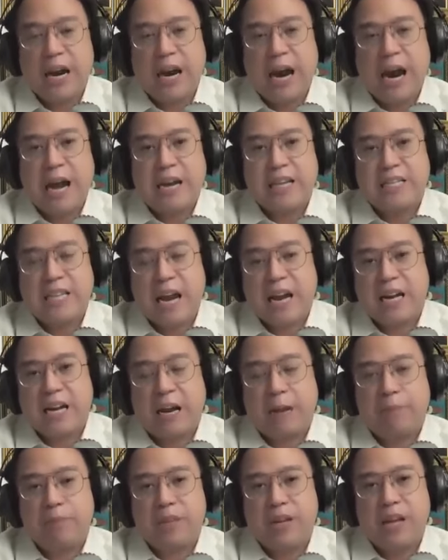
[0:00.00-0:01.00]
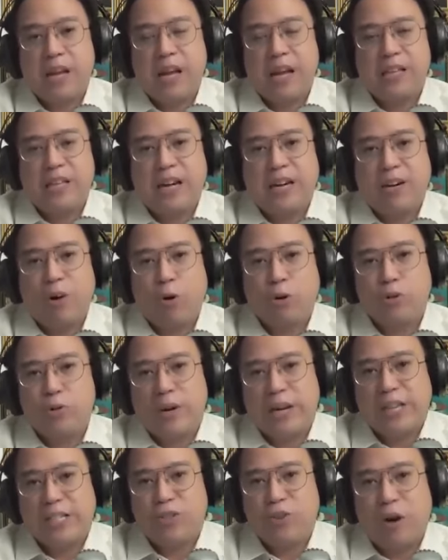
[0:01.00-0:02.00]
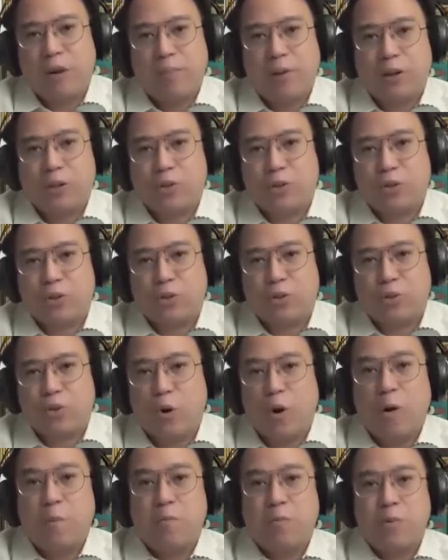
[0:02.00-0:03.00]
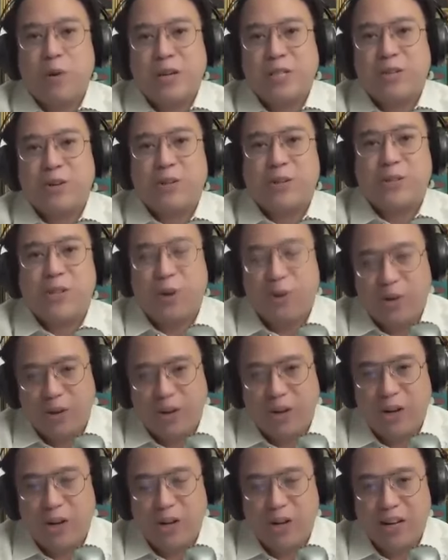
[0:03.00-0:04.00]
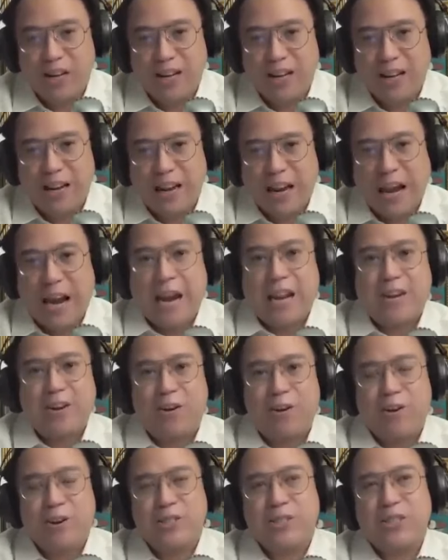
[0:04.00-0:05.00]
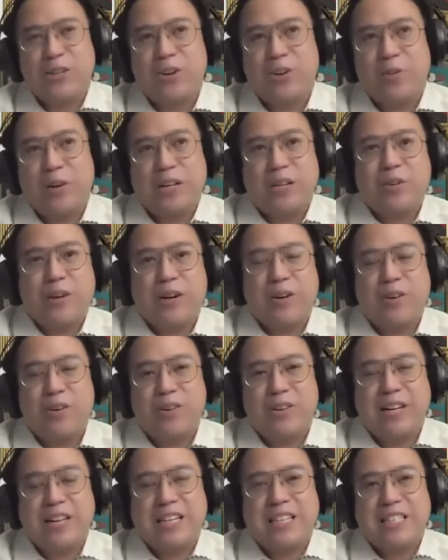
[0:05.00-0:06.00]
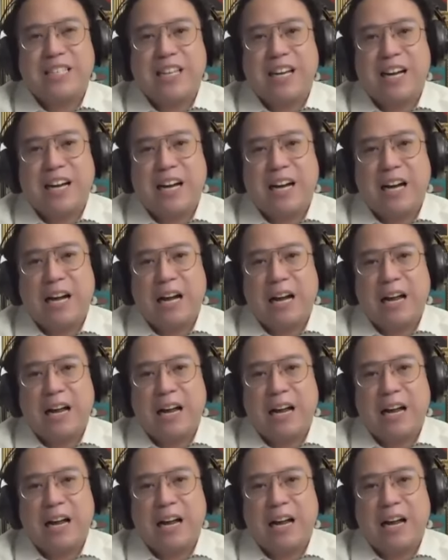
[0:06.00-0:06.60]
And second, there also issue about corporation sole, and also what we call this the